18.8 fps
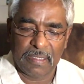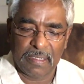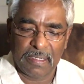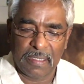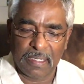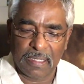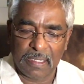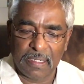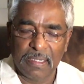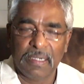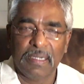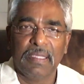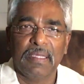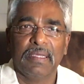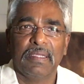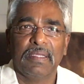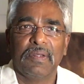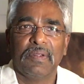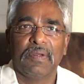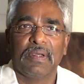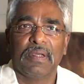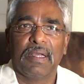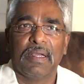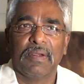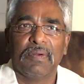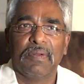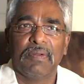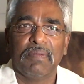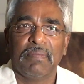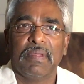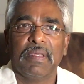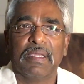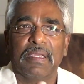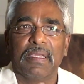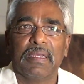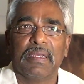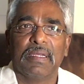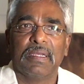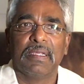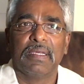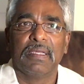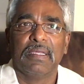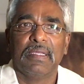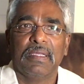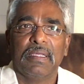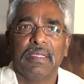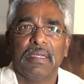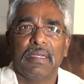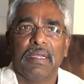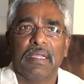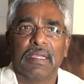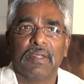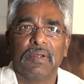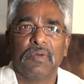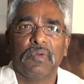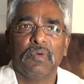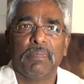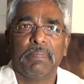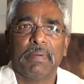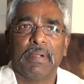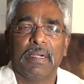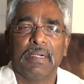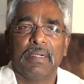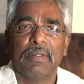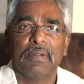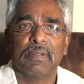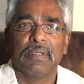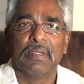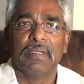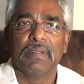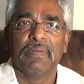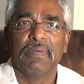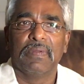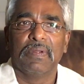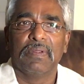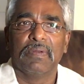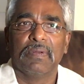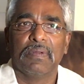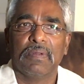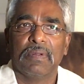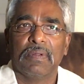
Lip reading: like earlier. I'm going to make it like a 2-part video.